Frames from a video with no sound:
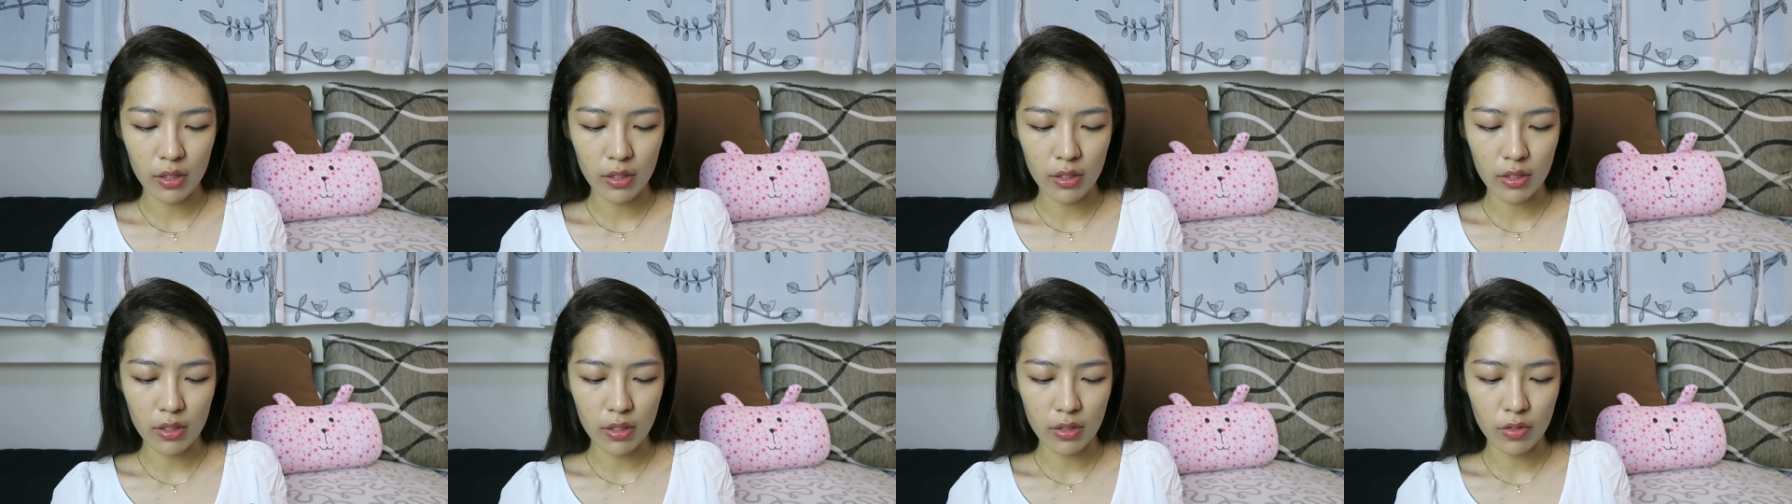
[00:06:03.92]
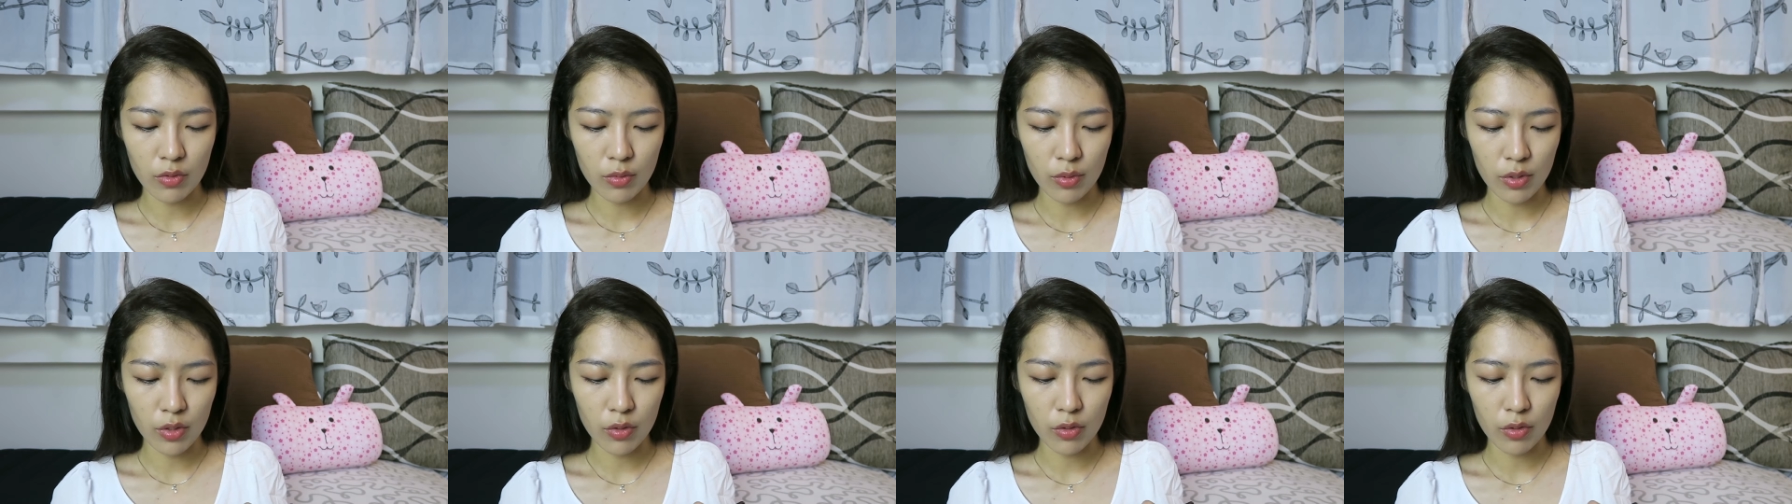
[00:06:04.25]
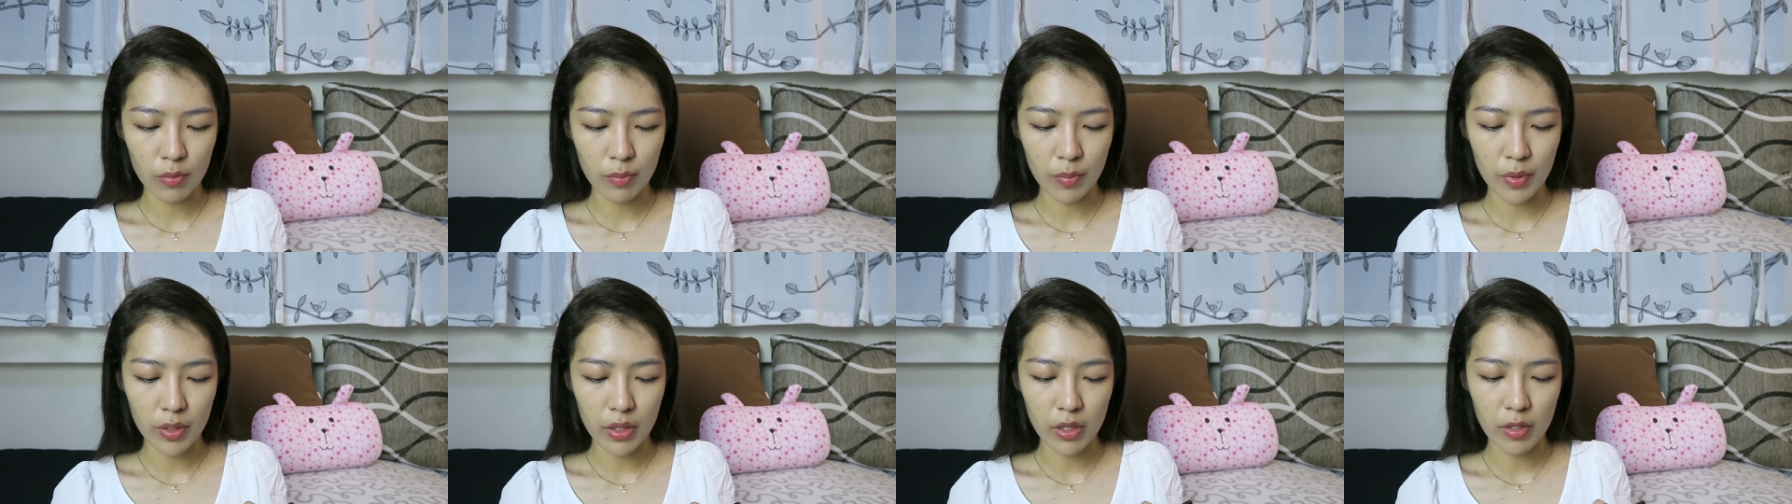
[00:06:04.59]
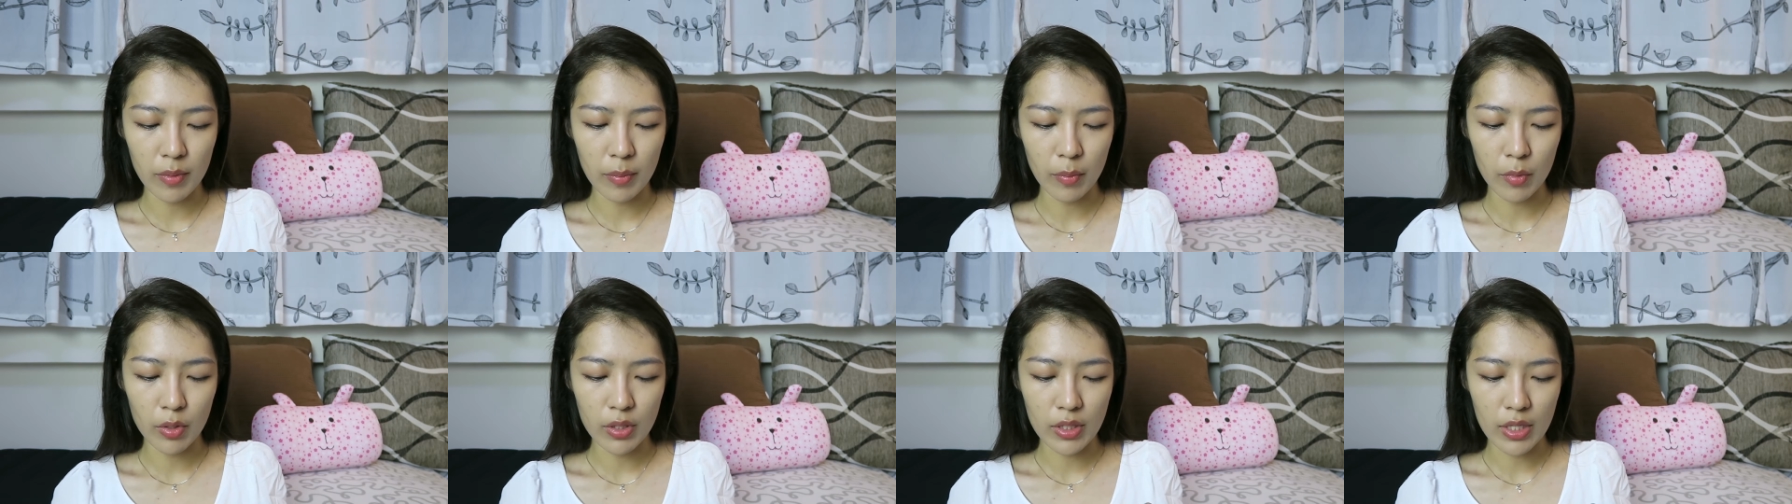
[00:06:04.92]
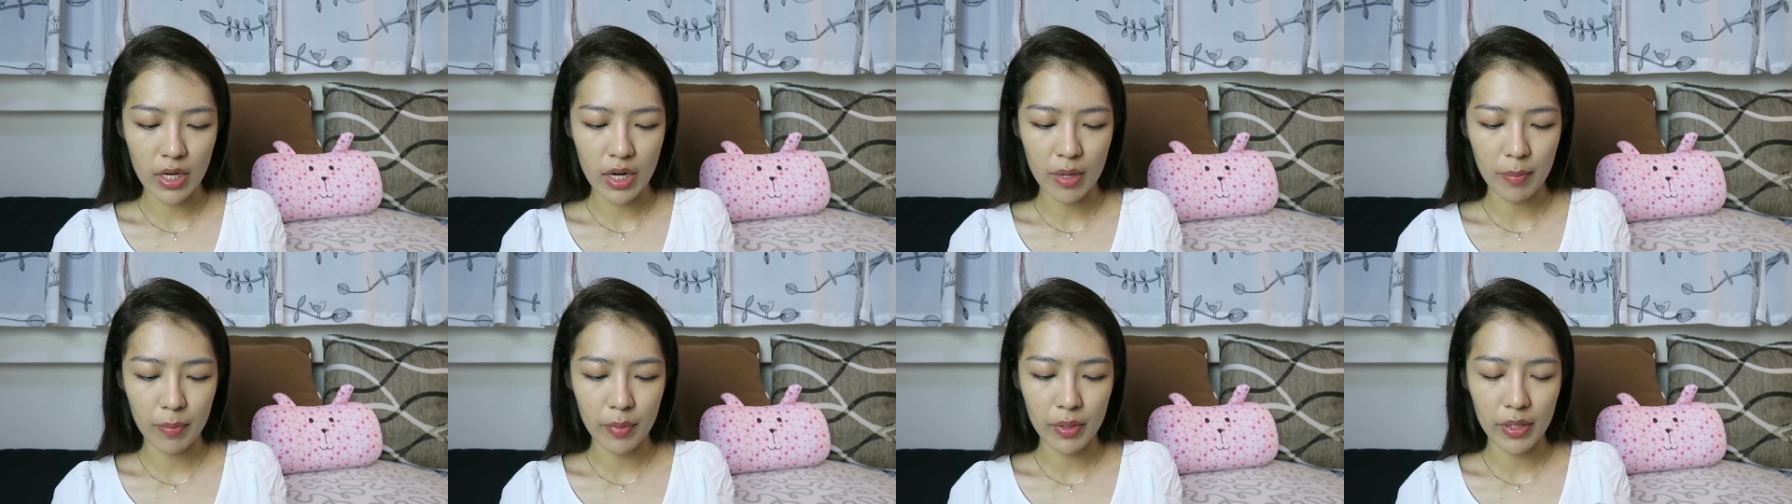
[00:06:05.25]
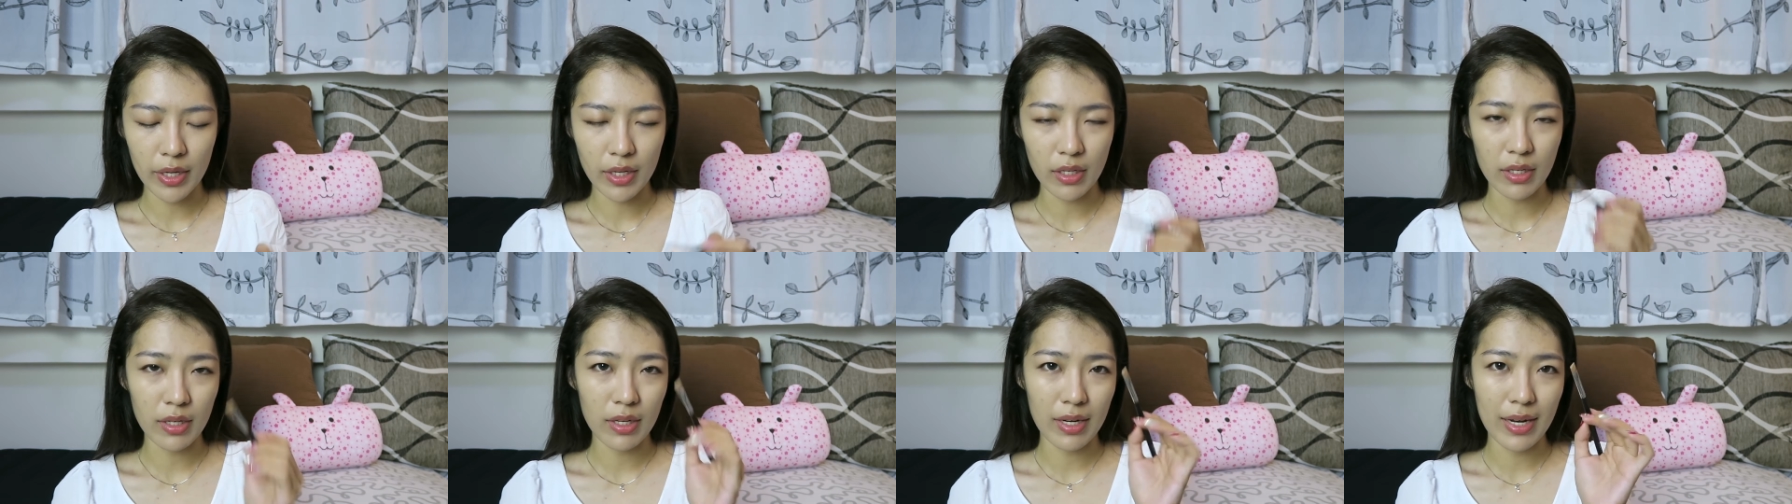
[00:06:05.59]
this one could be a little bit more tapered,
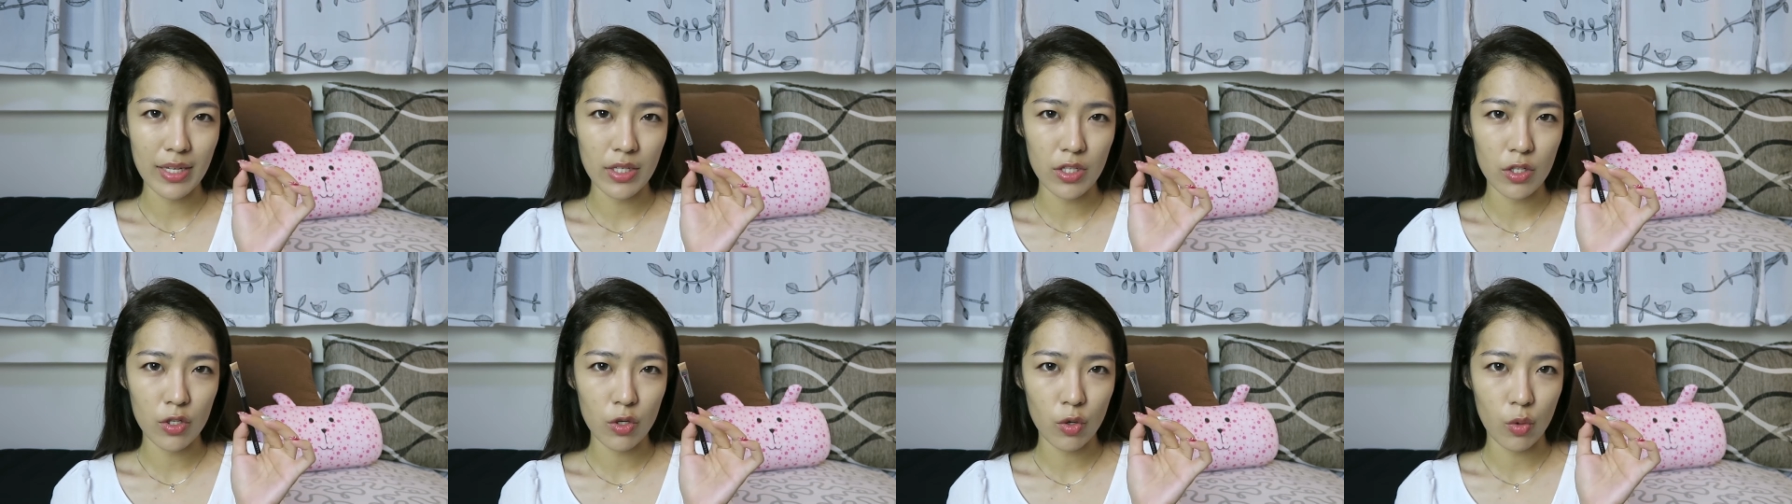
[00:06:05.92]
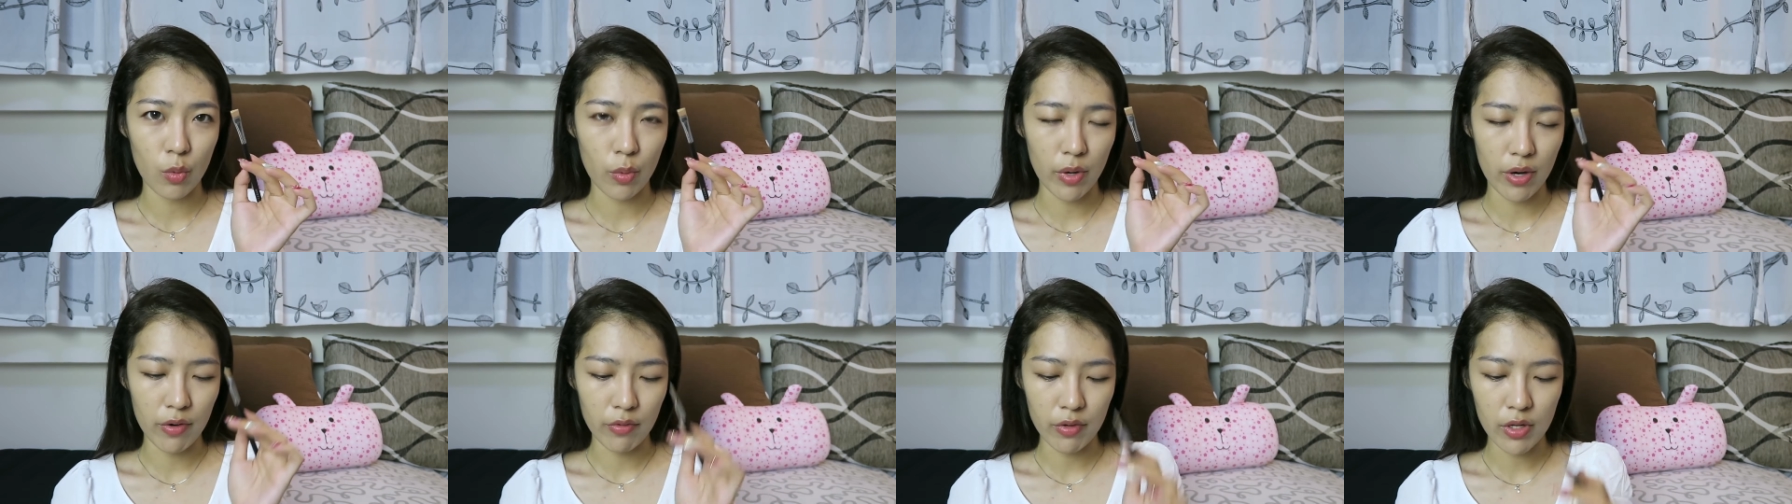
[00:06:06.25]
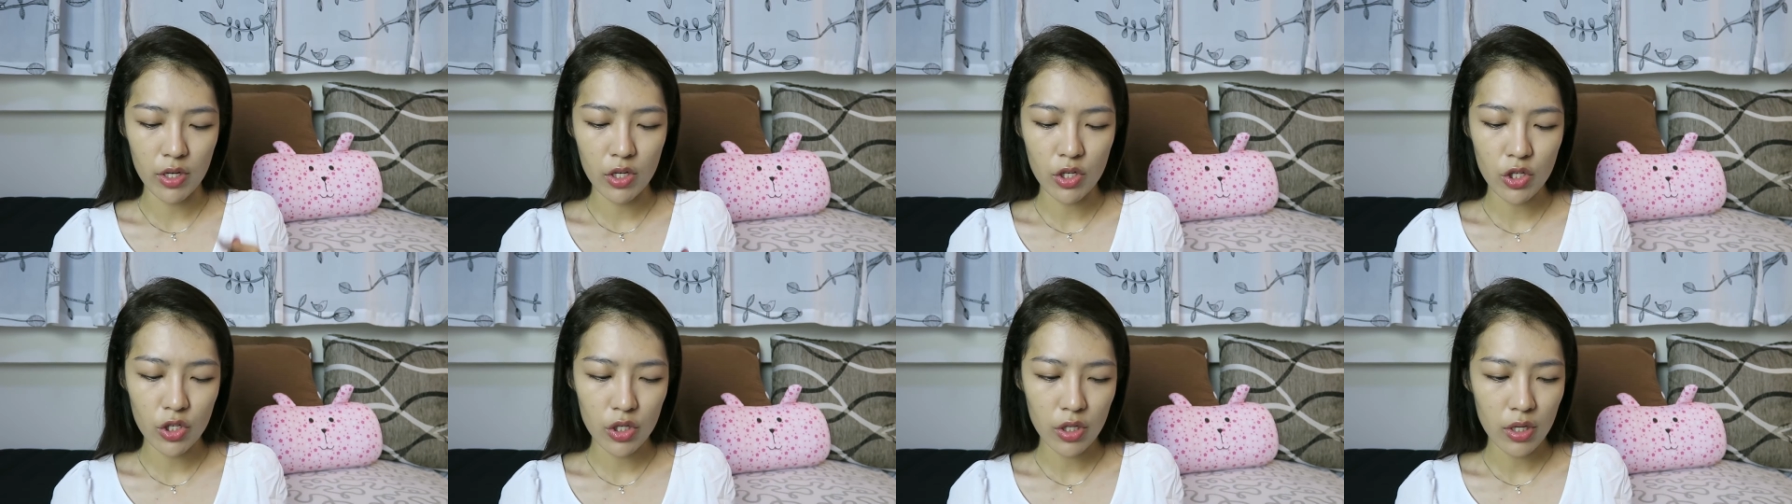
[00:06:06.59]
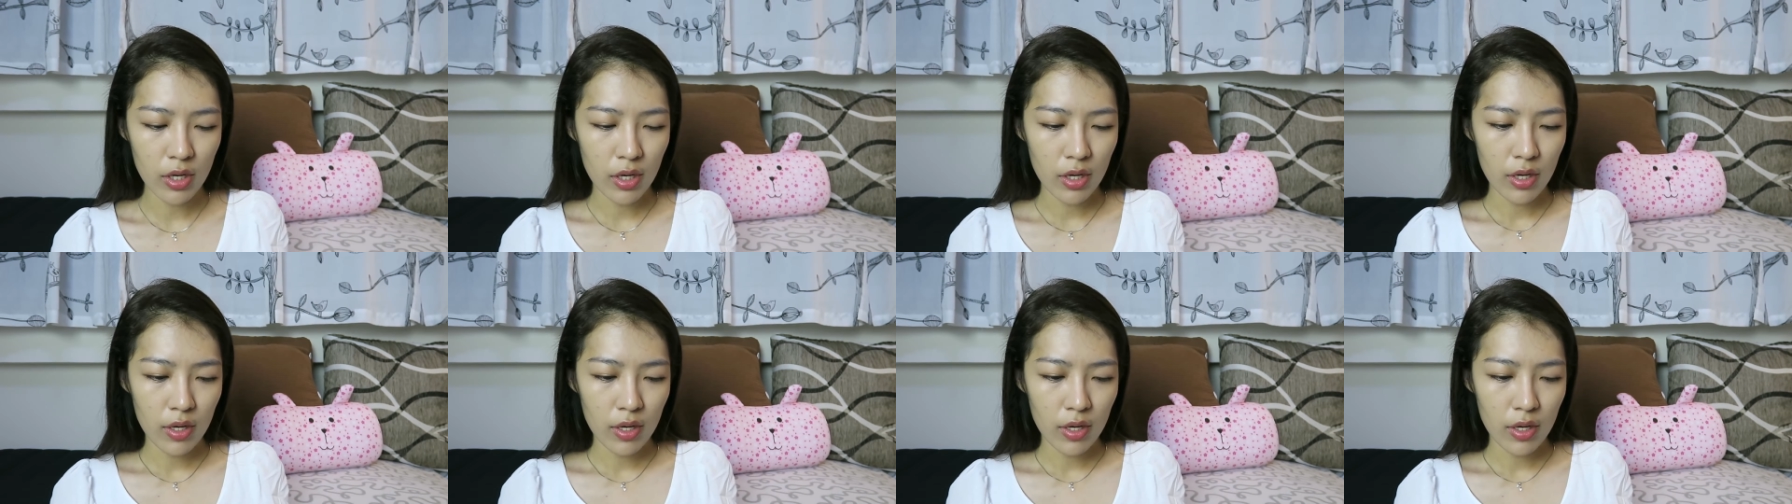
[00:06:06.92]
like less squarish,